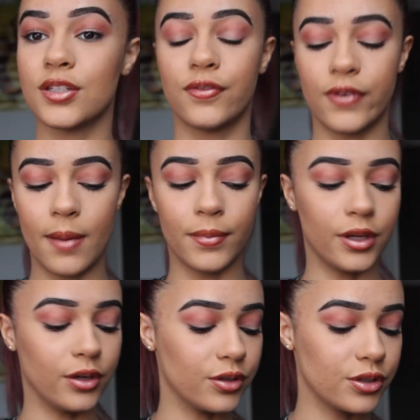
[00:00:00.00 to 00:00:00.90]
your
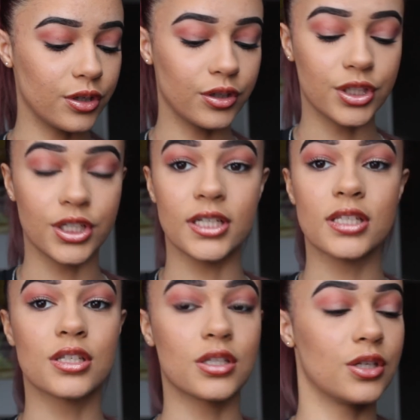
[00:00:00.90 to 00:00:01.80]
family, your
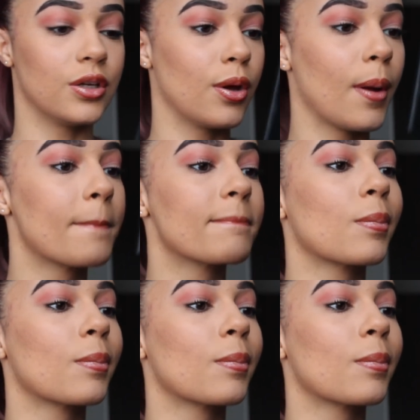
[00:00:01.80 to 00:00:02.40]
associates to